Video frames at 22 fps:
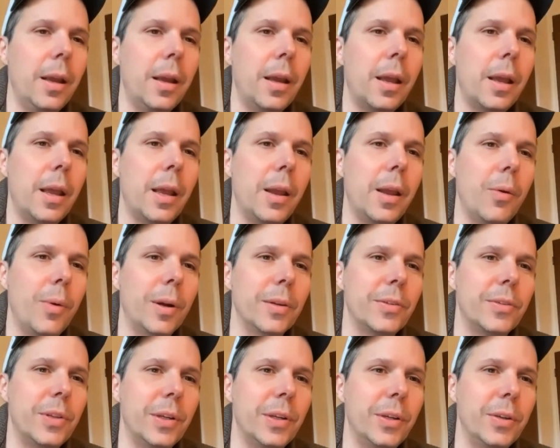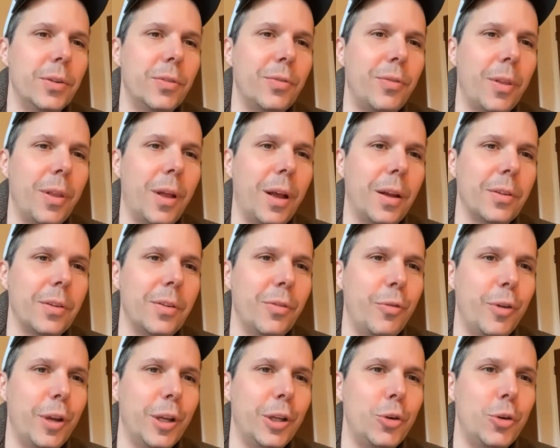he wants to use
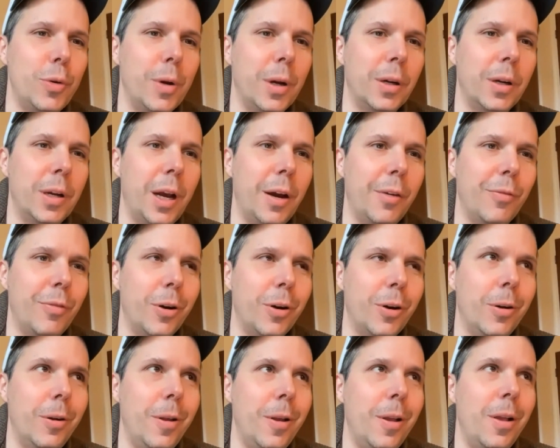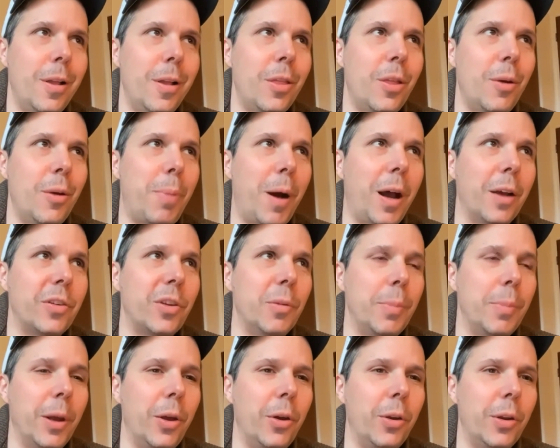philosophy to uncover the
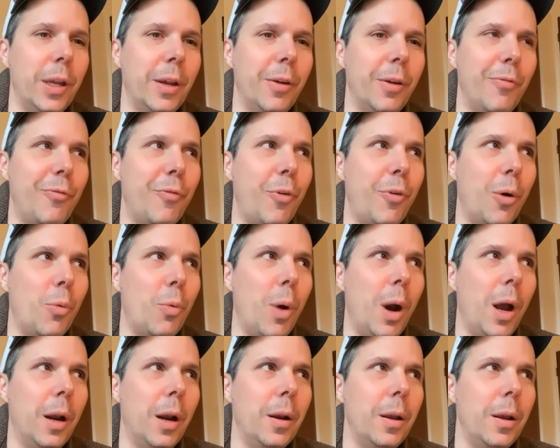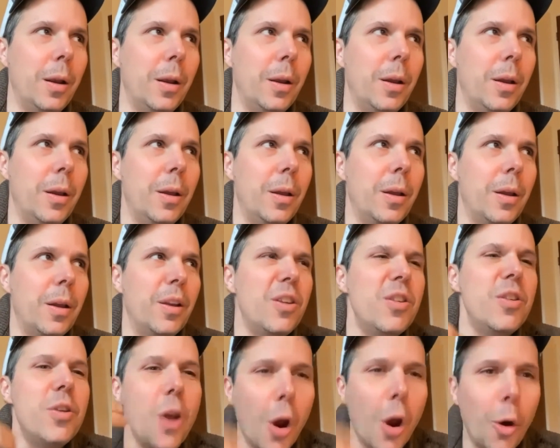possibility for what
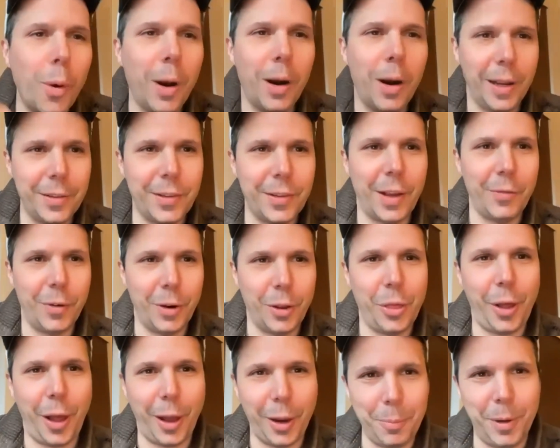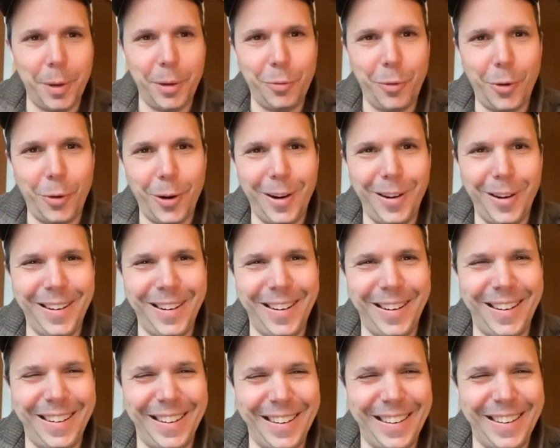no one has ever thought before,
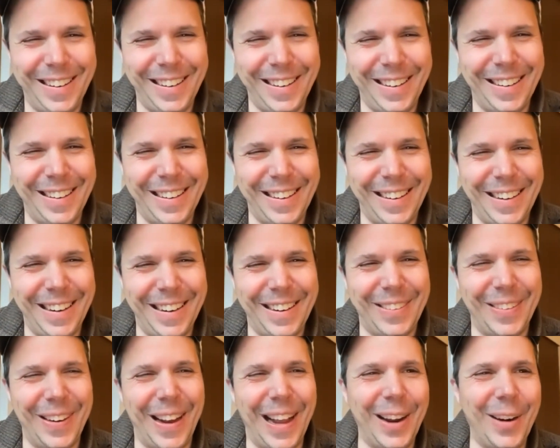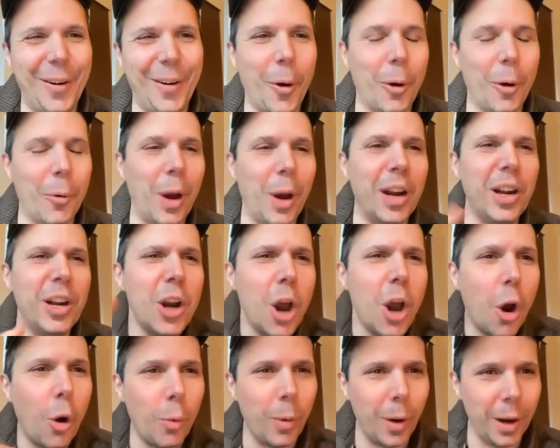right? Or what
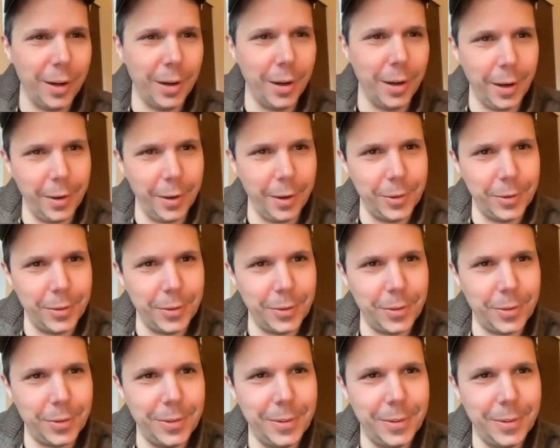no one knows,